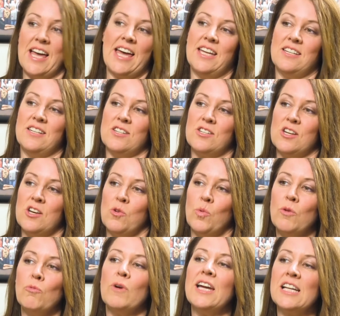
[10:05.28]
and
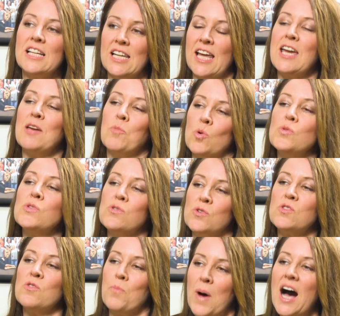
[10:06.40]
we reclaim all
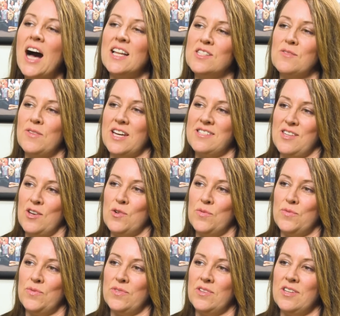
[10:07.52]
sorts of parts of ourselves
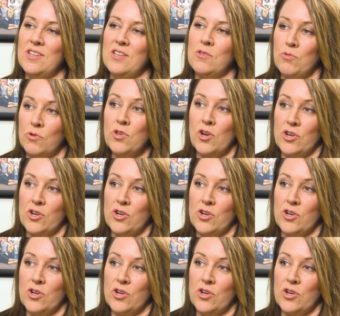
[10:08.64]
through the